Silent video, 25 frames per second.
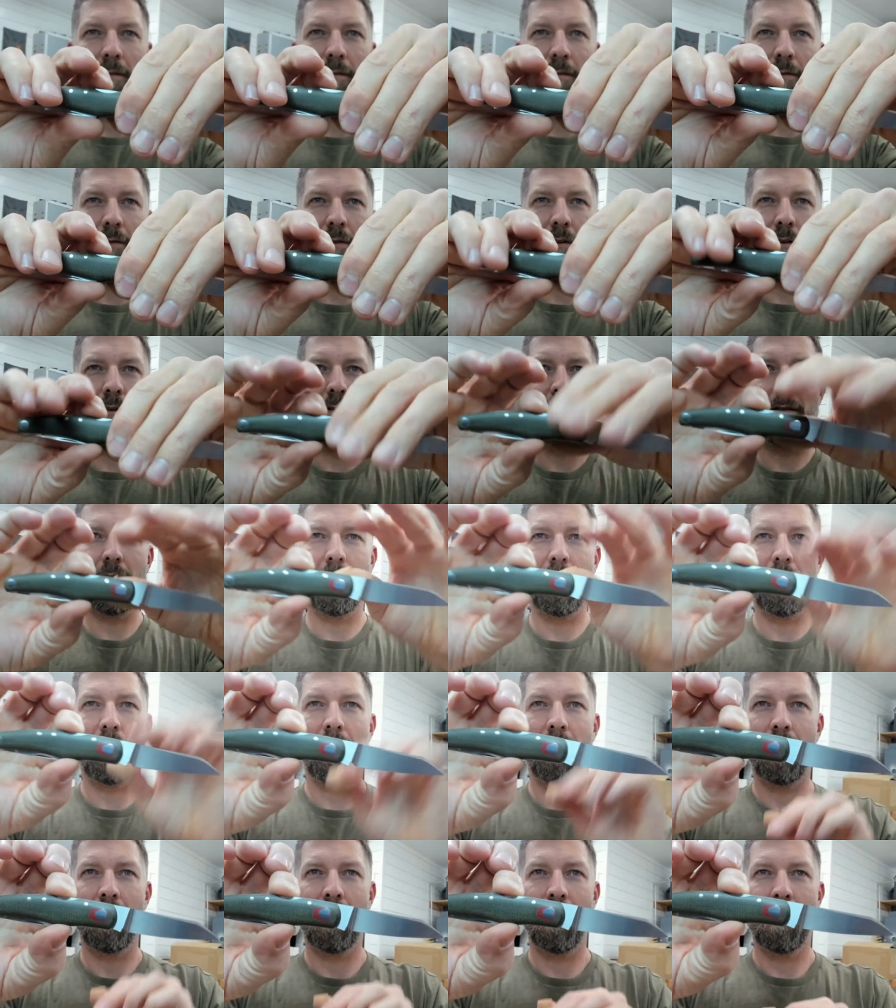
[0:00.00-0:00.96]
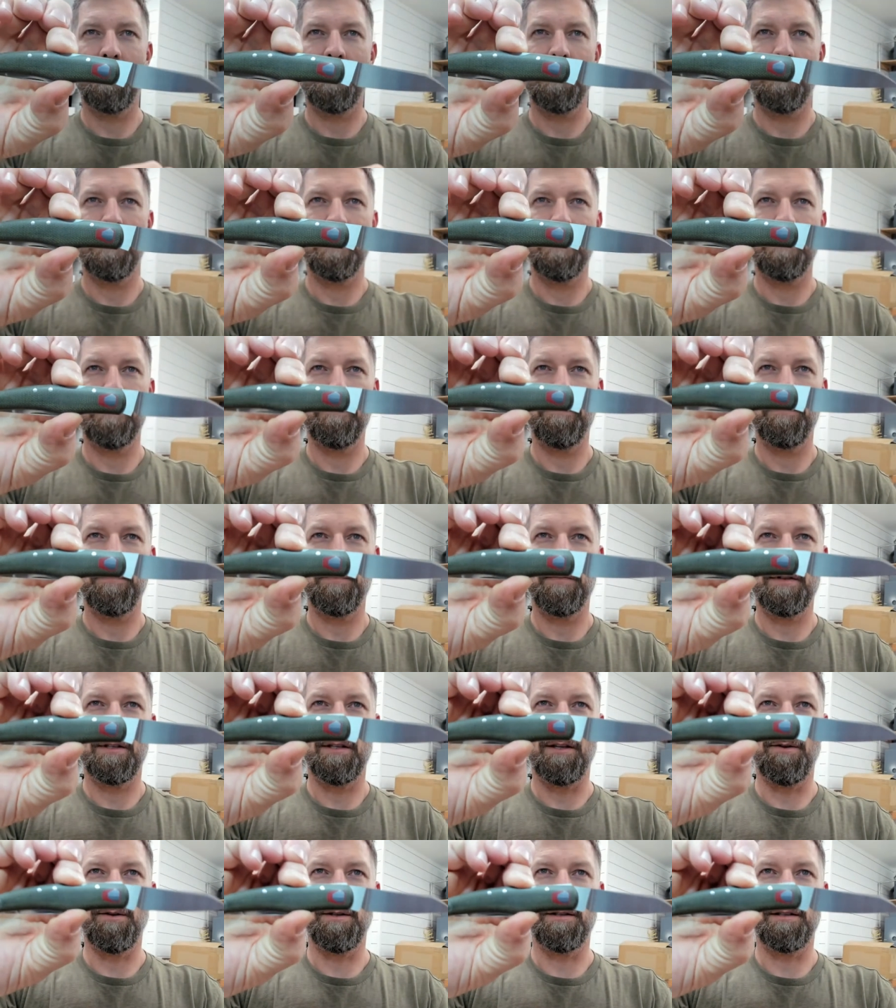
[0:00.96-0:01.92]
First,
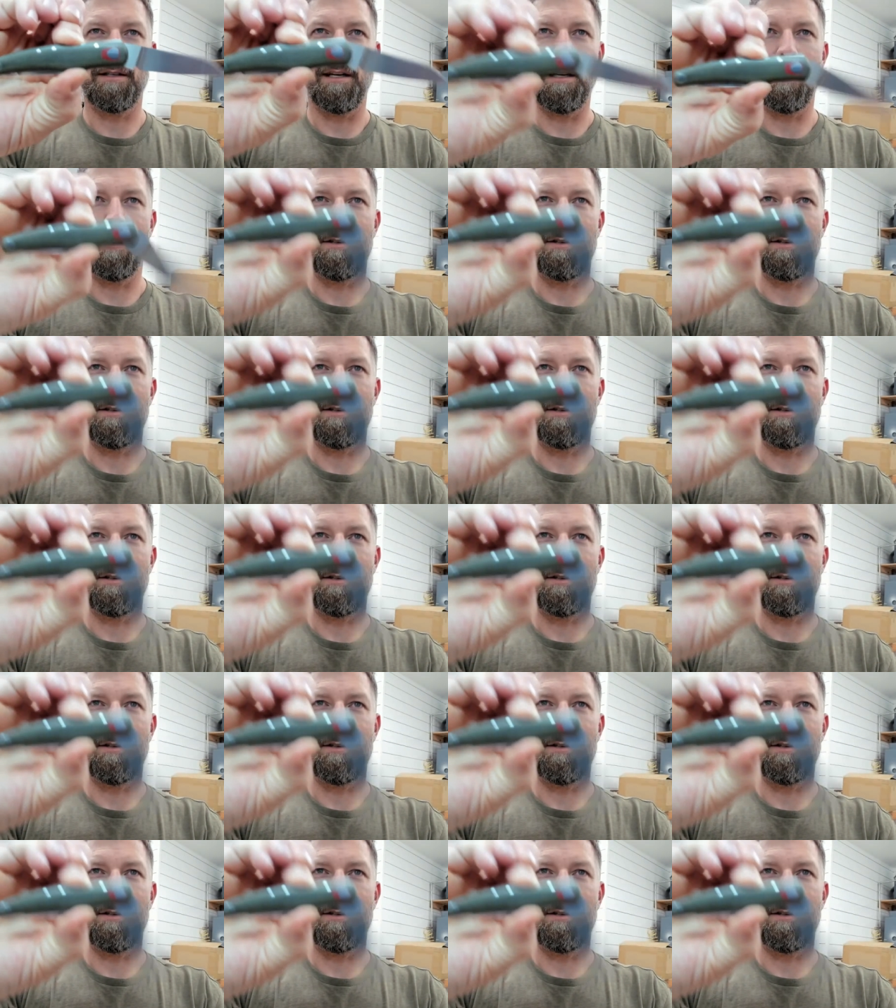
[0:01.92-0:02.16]
it's always got to